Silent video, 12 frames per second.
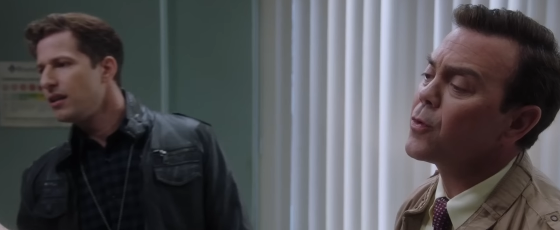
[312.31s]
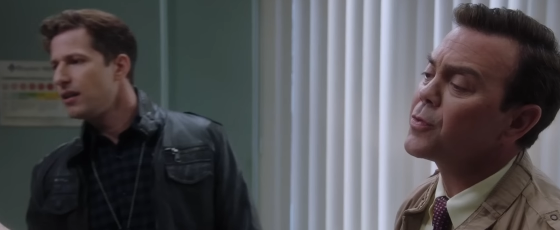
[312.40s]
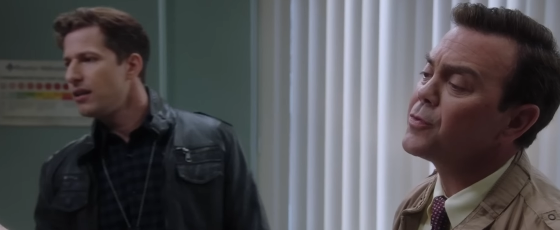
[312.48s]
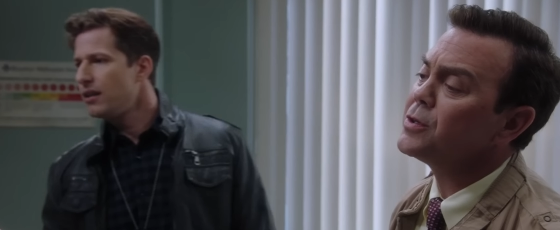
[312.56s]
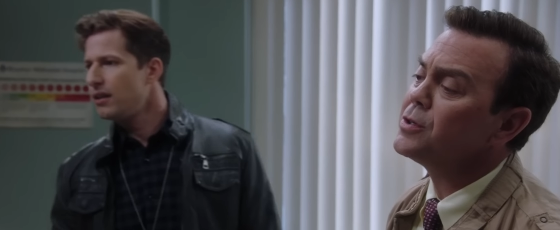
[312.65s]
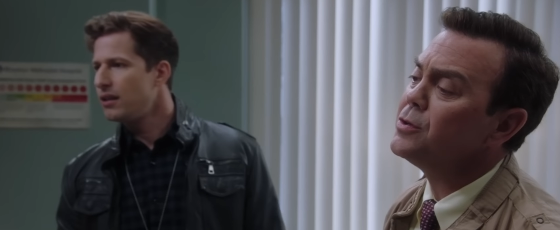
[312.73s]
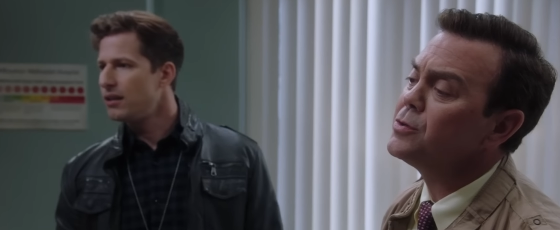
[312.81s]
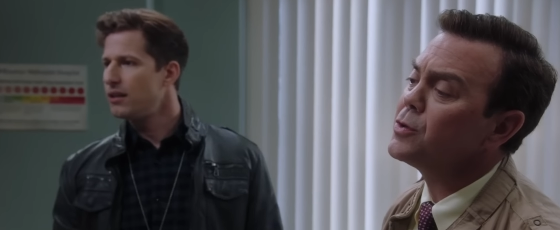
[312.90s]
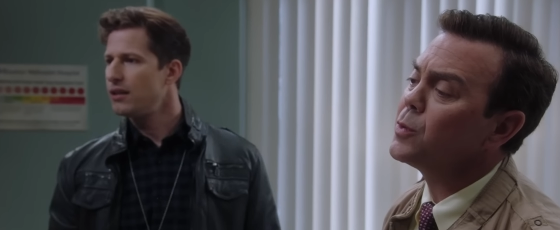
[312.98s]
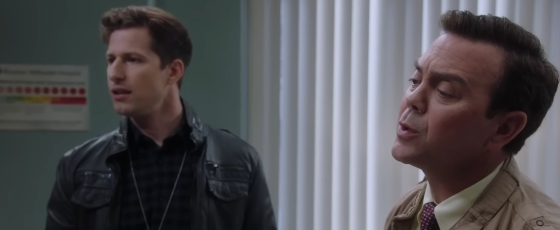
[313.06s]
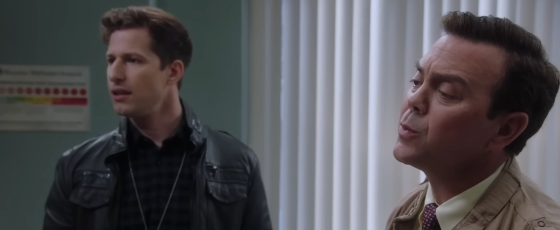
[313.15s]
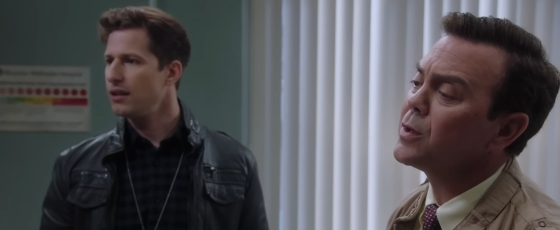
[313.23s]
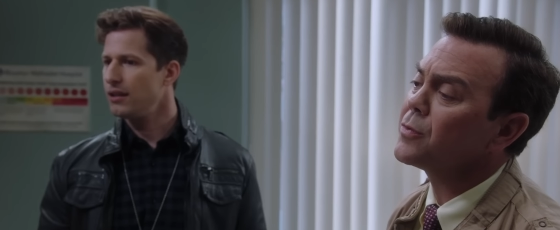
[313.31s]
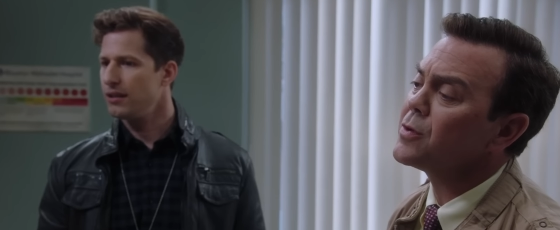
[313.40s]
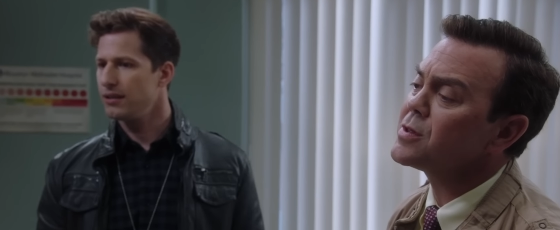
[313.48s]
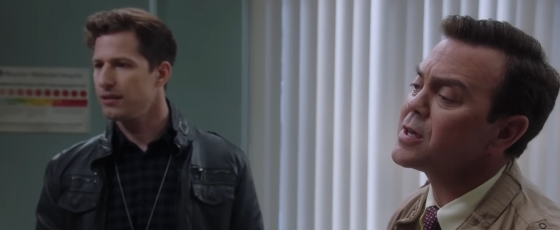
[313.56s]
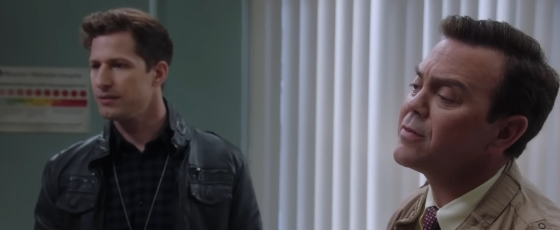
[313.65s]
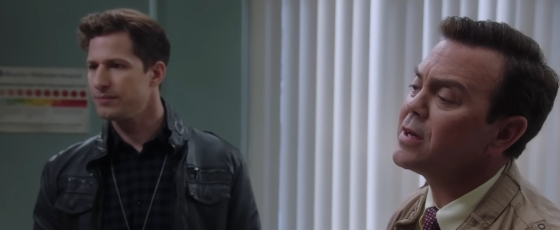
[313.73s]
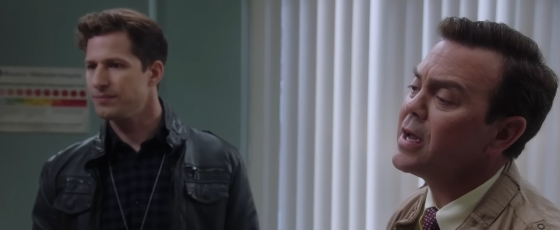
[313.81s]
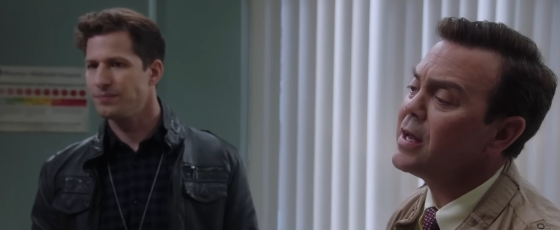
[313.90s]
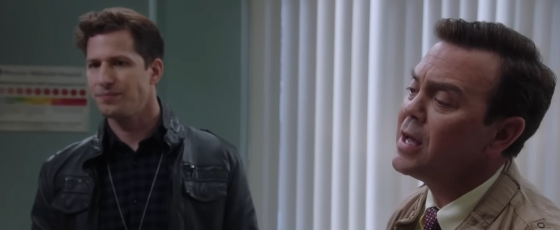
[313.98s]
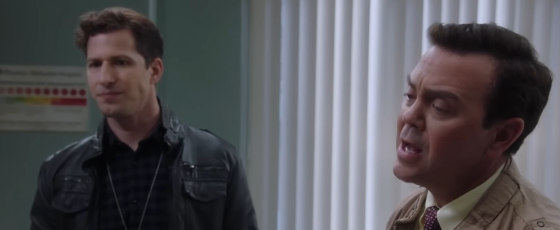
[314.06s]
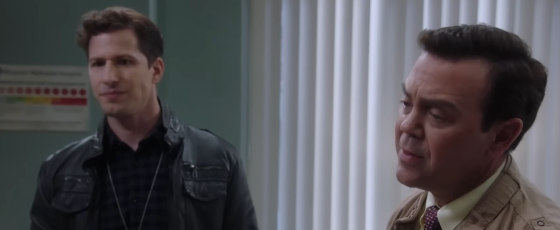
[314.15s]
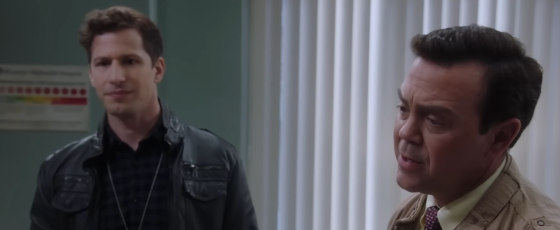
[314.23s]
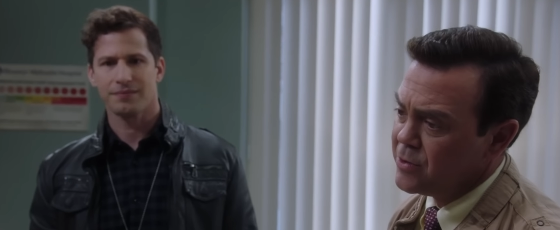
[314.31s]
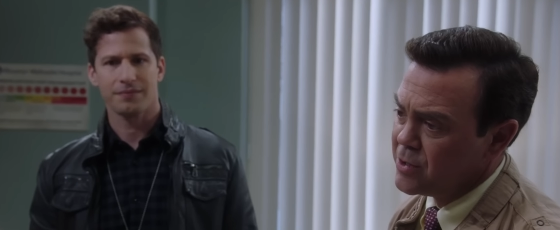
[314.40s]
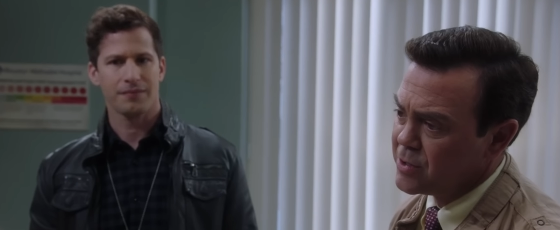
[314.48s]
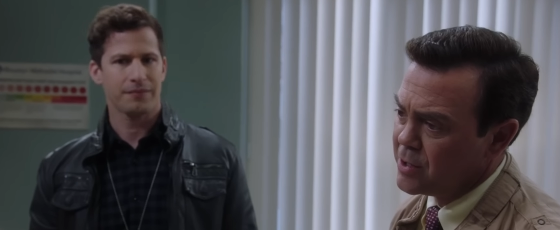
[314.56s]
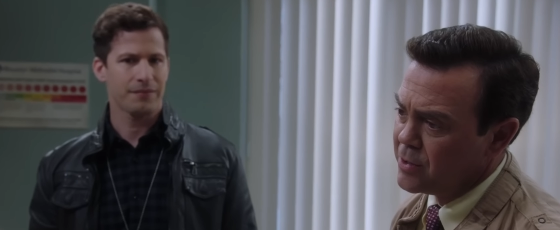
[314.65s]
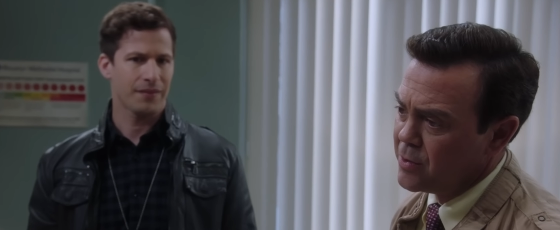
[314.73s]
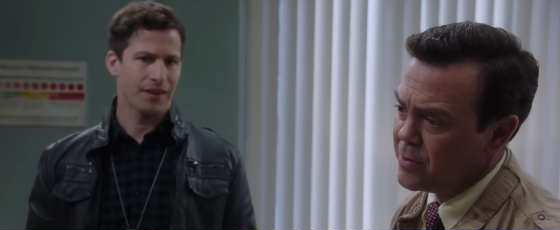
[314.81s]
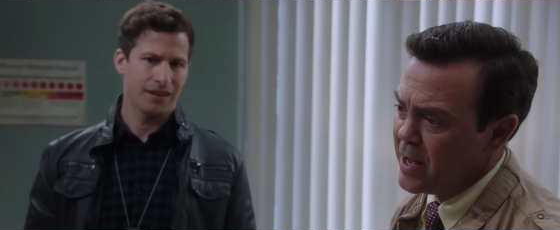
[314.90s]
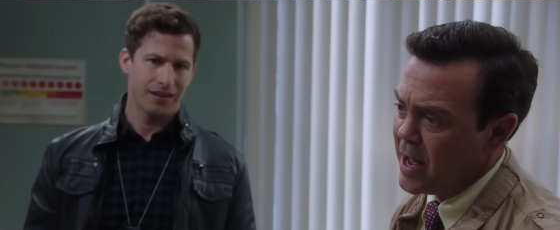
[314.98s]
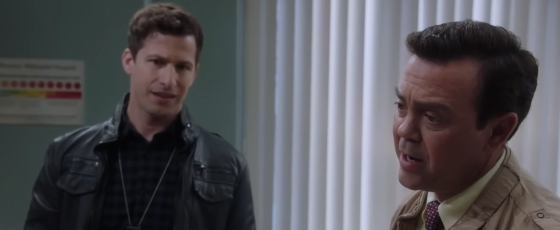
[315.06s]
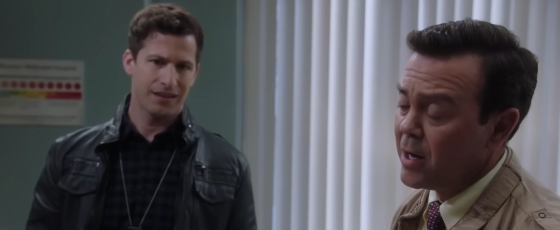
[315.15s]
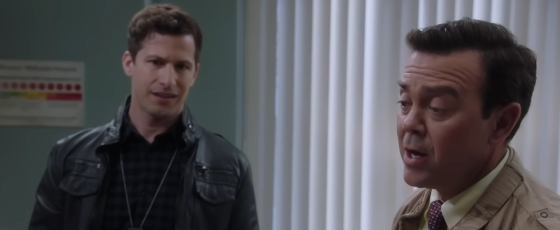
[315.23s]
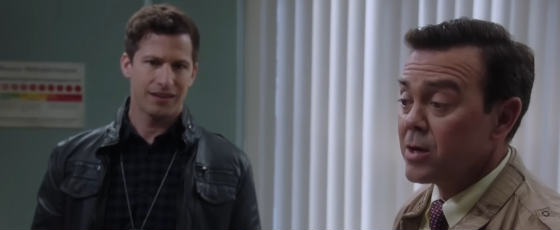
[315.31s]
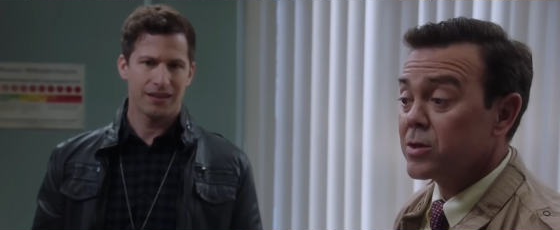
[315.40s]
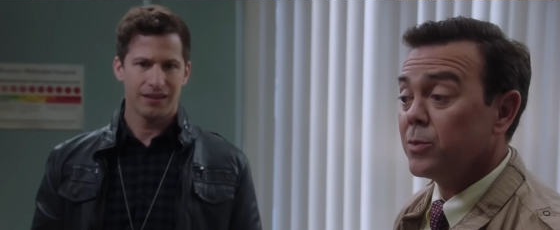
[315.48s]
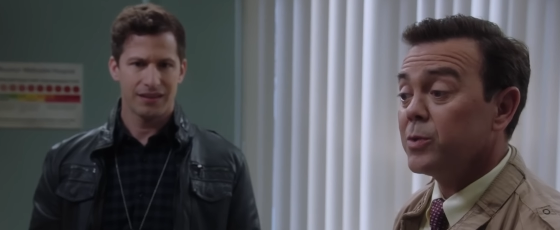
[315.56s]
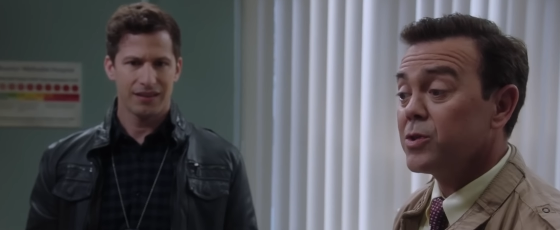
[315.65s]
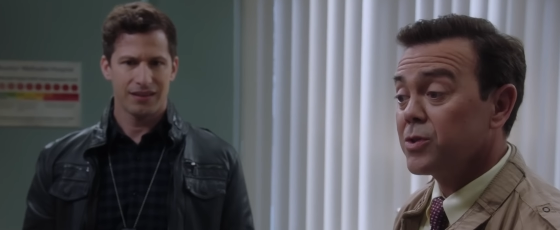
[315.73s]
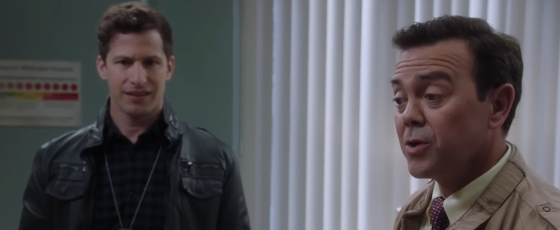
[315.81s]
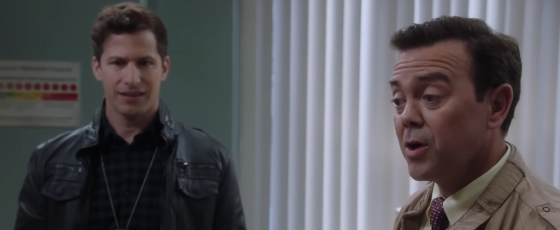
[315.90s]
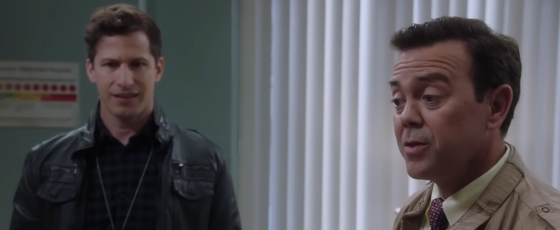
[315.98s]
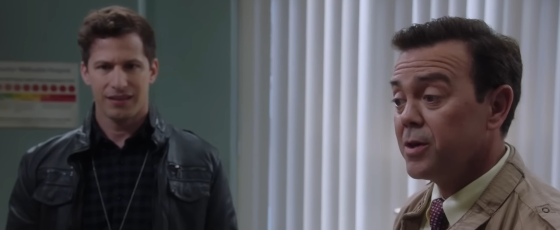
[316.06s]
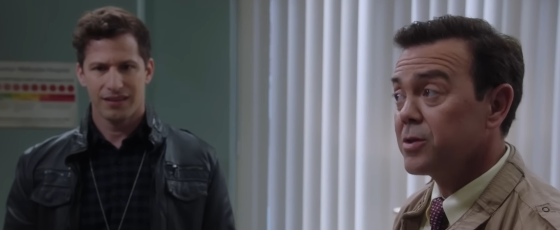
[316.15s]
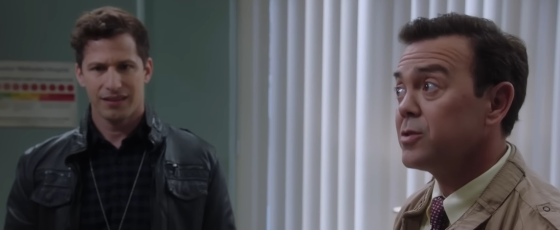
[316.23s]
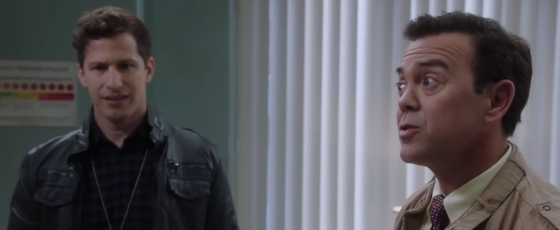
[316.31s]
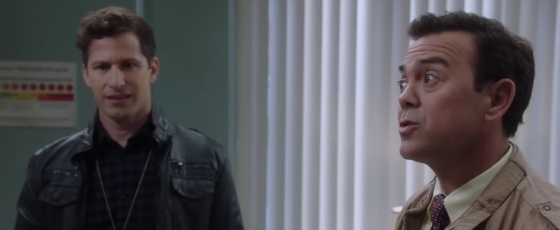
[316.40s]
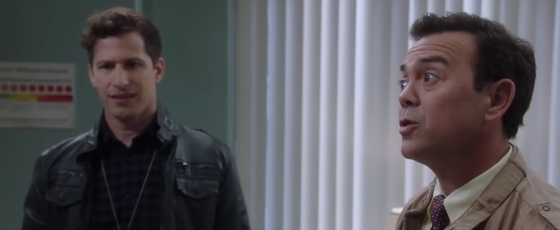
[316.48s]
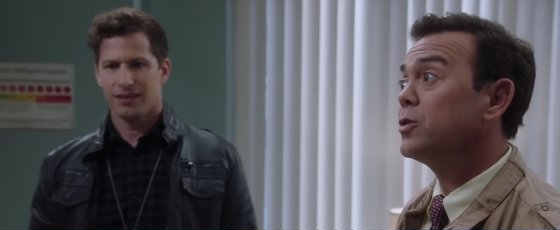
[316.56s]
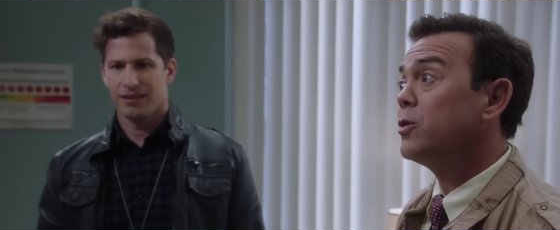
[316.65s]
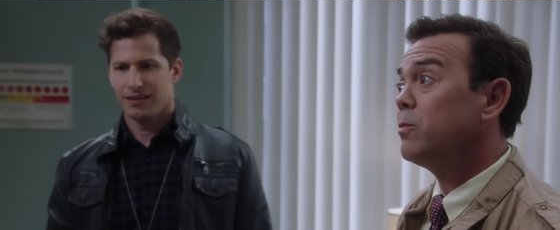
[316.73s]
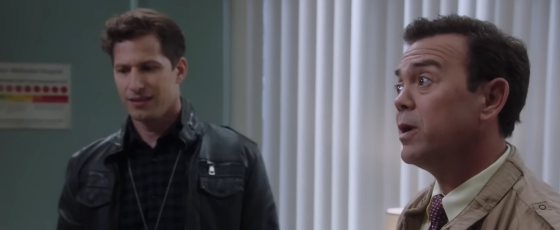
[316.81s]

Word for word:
Speaker 1: four three two, two one one, three seven eight. Then just under that, someone saw this and stole your